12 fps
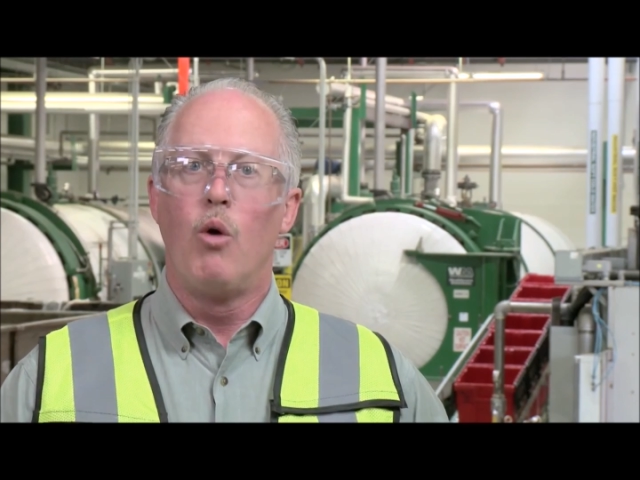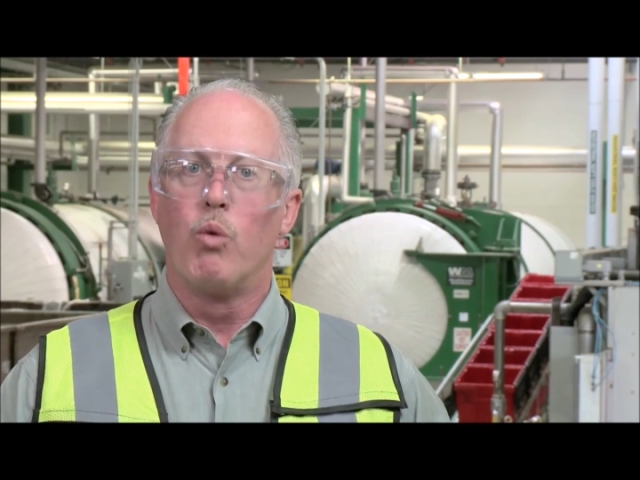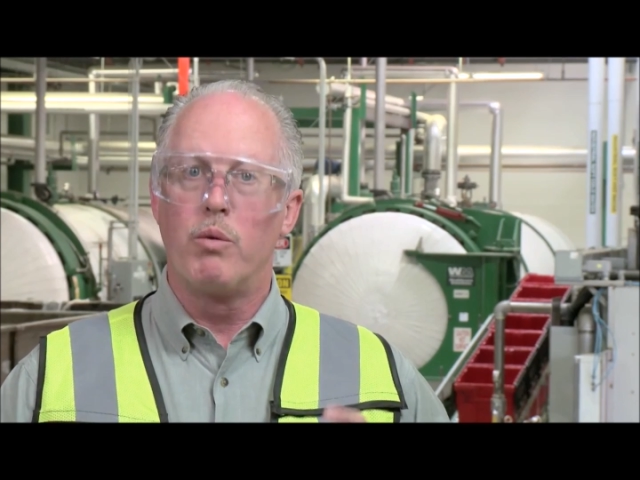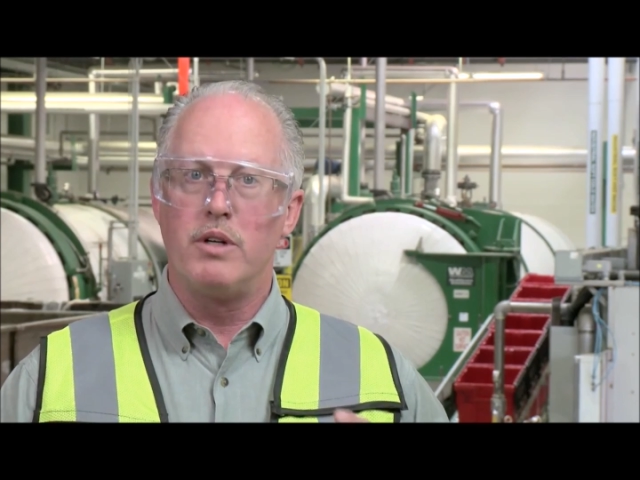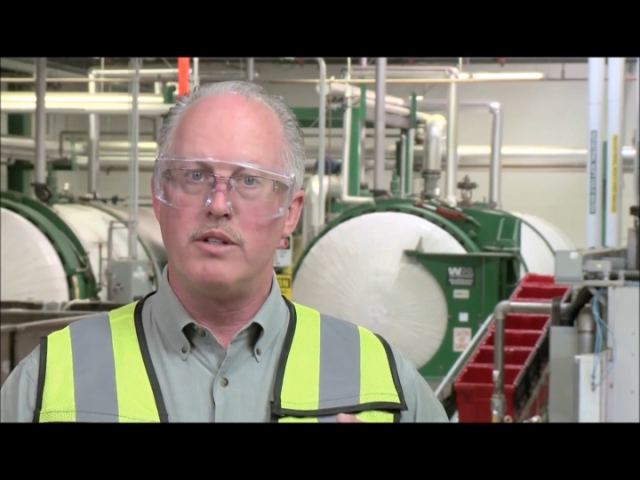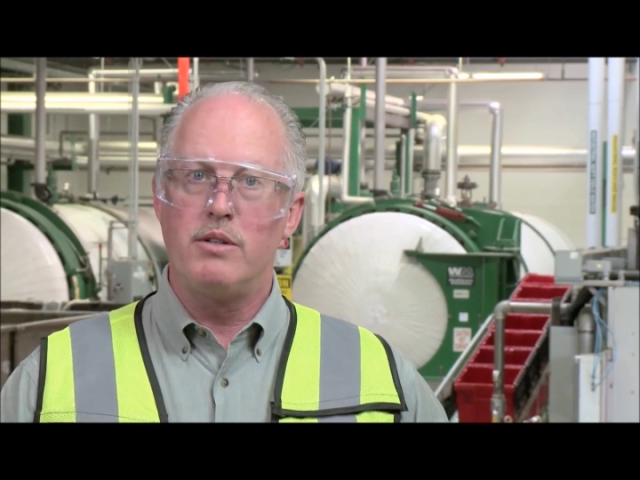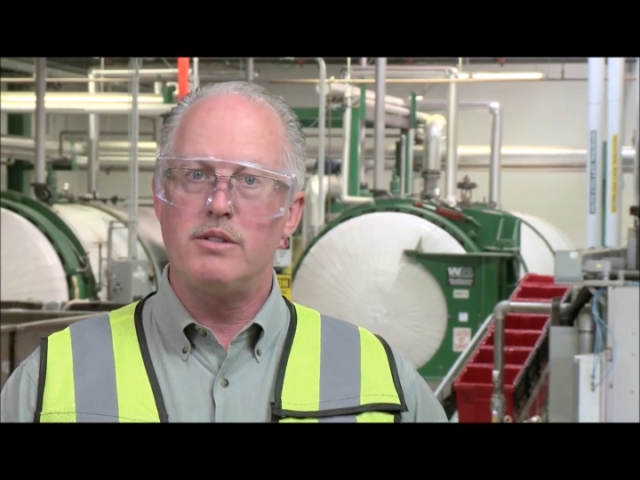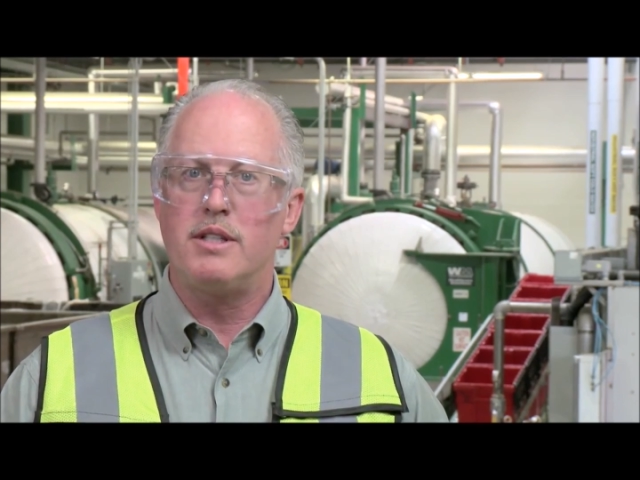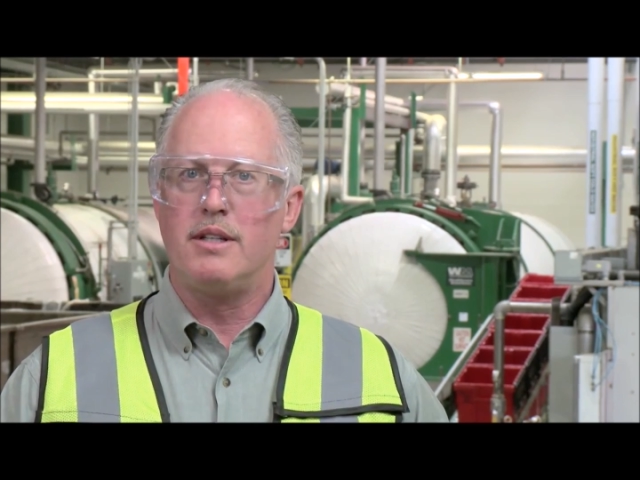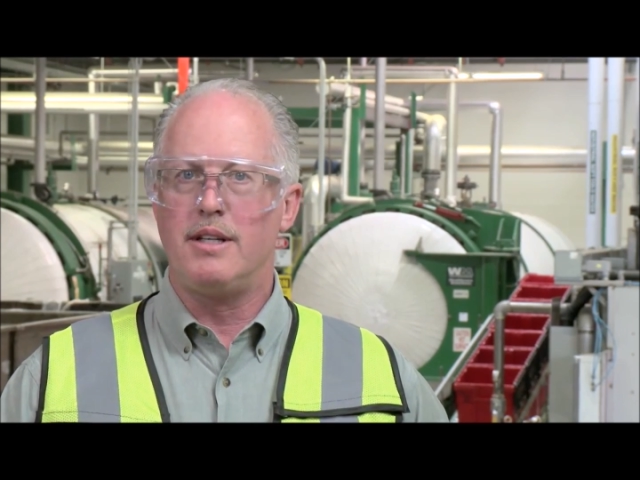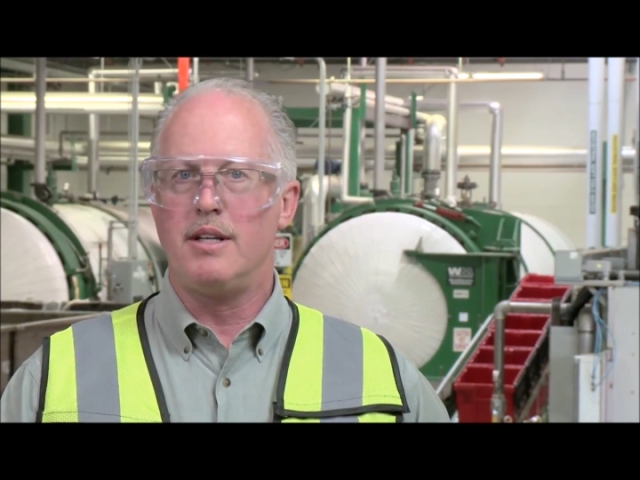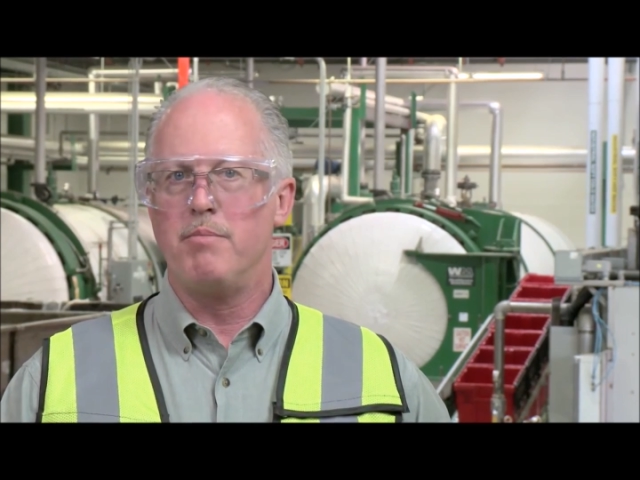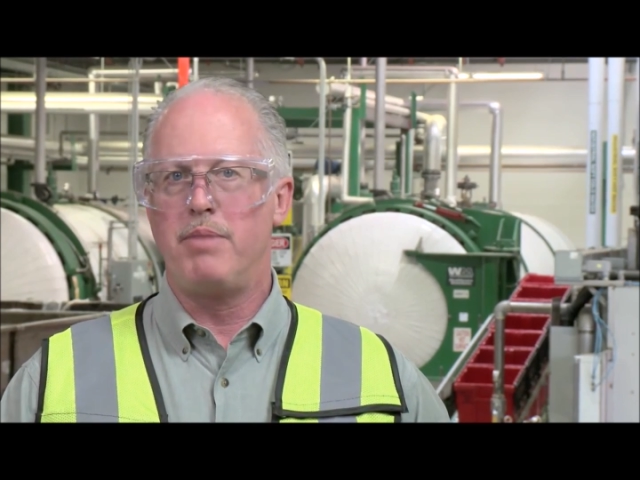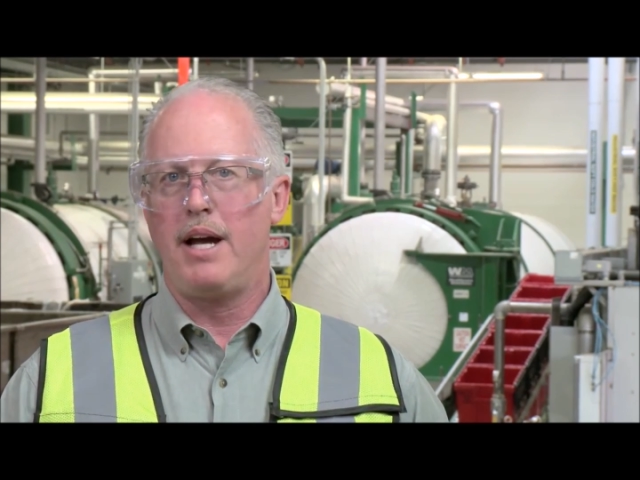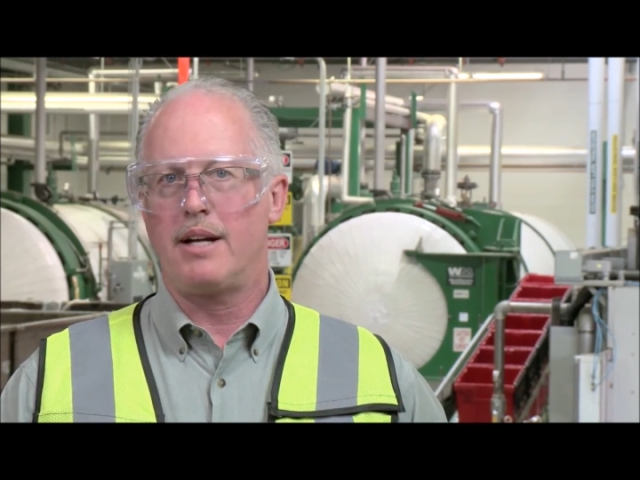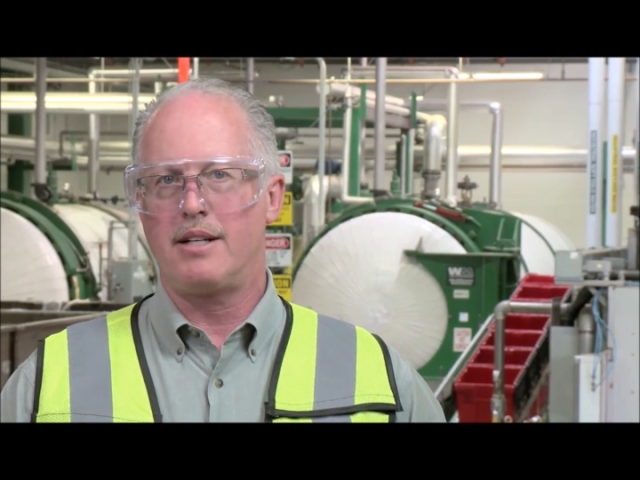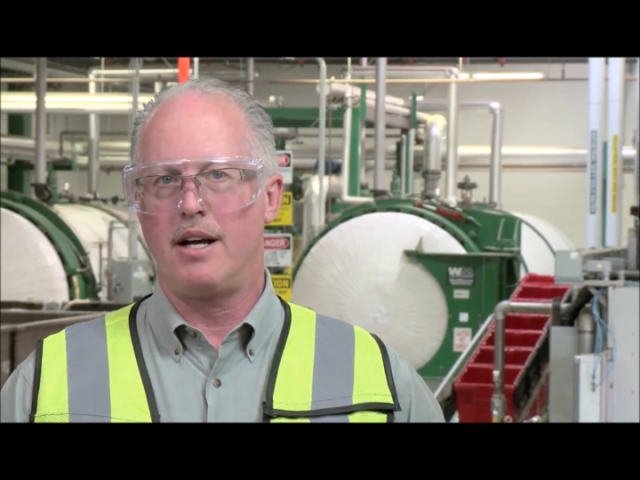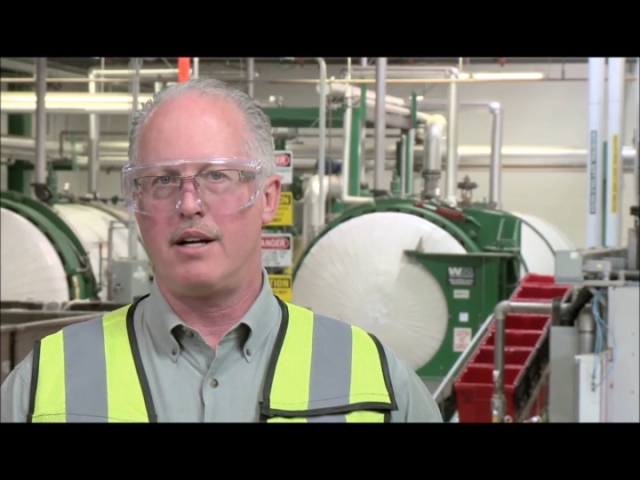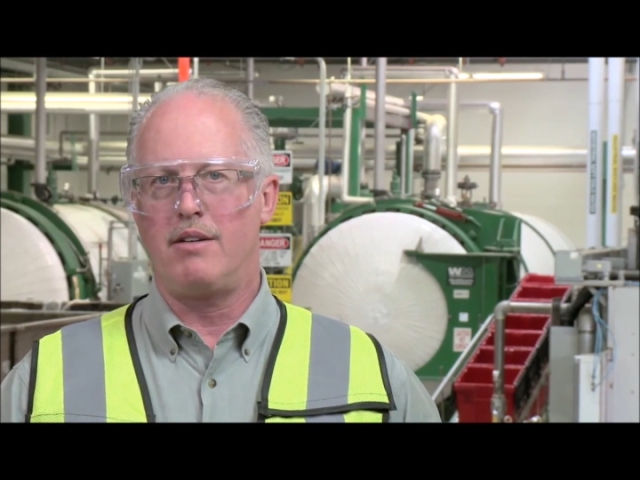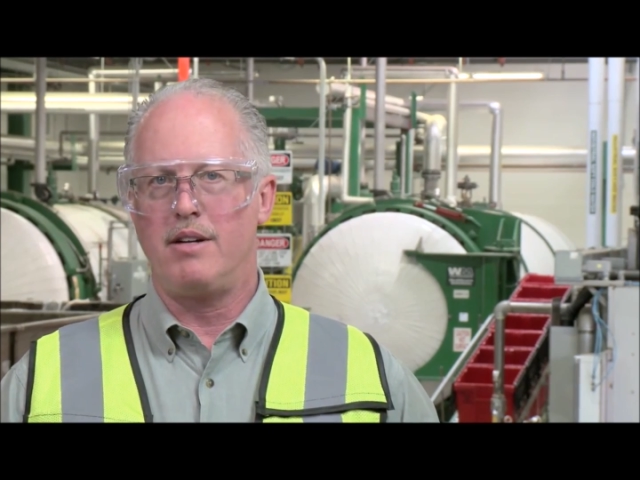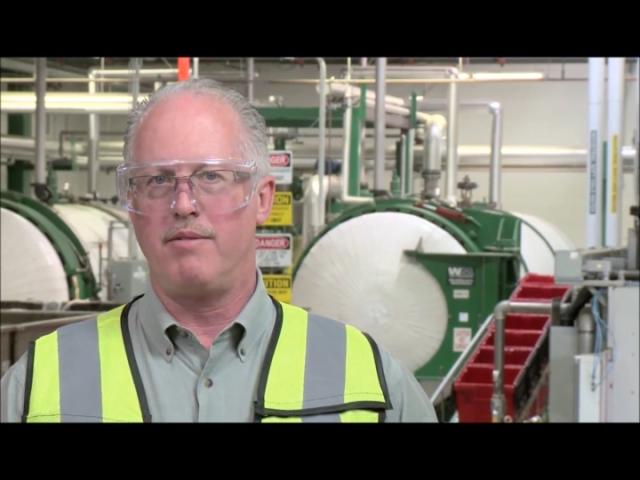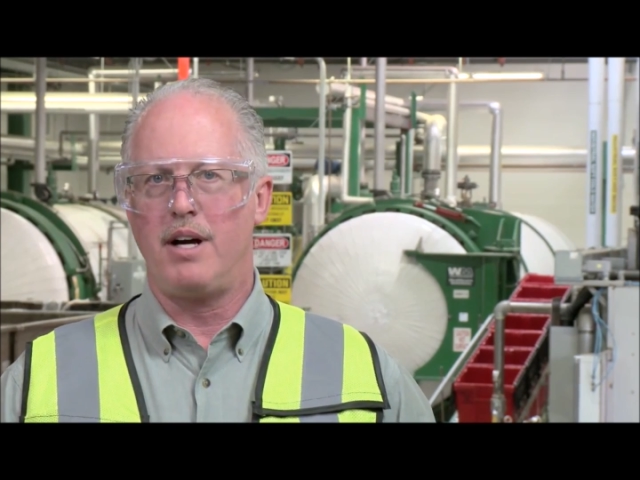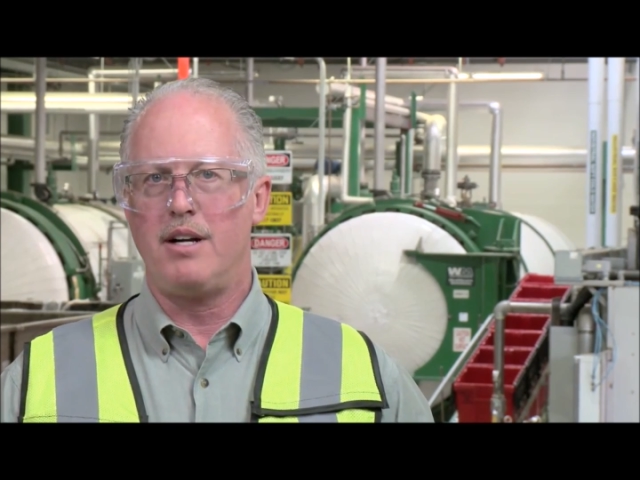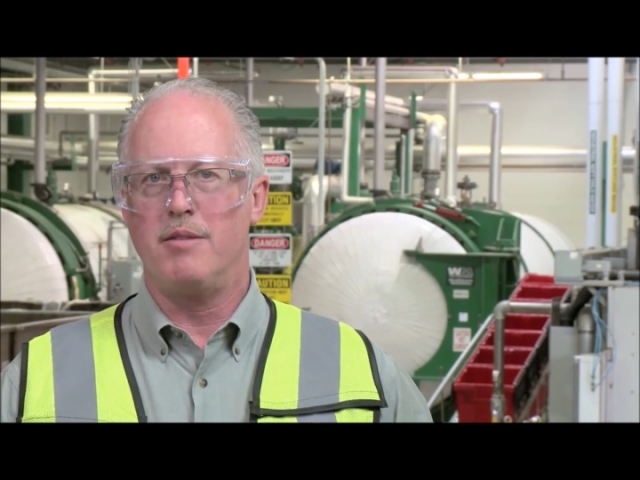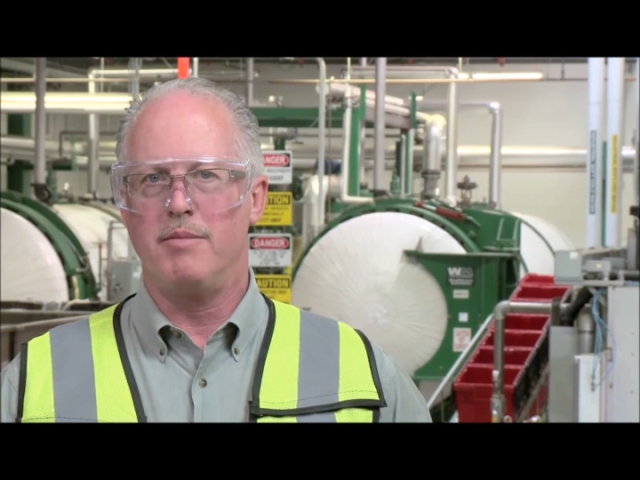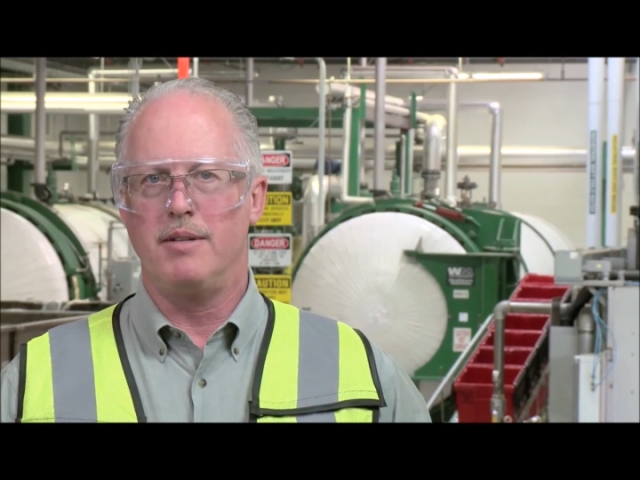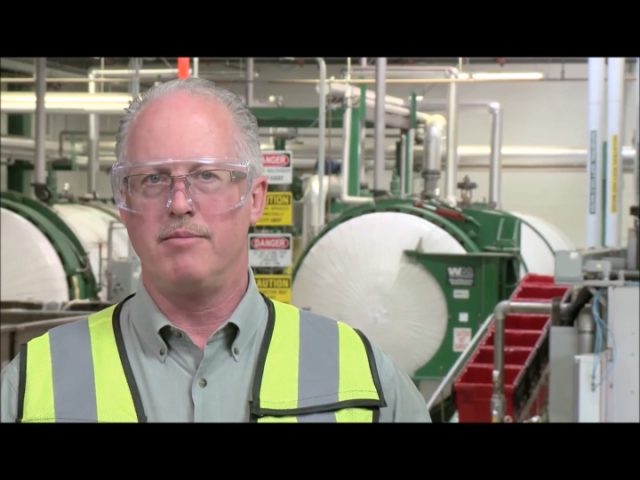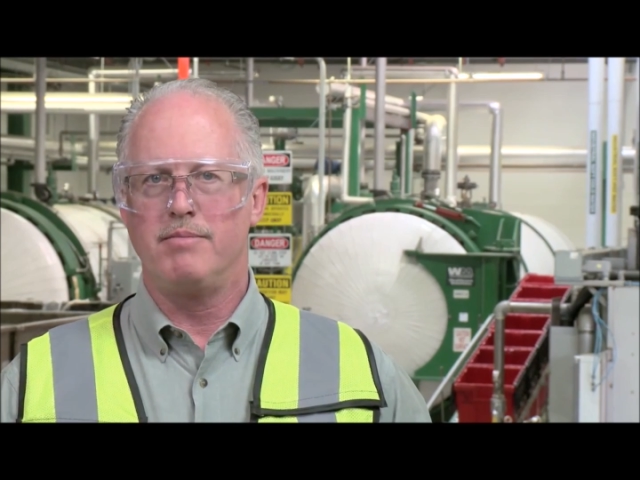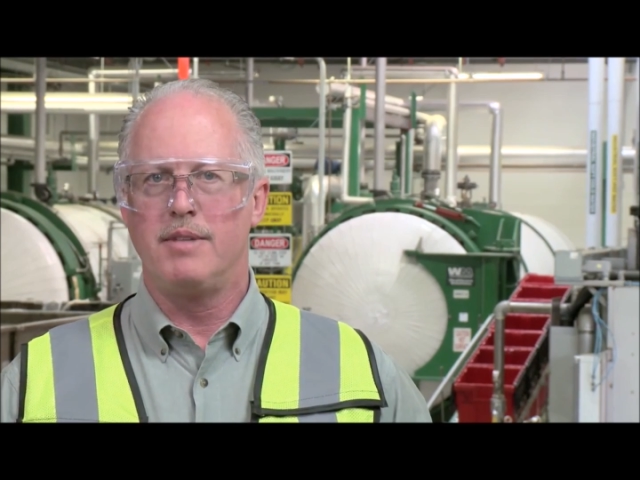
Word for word: We're reducing the impact on our environment,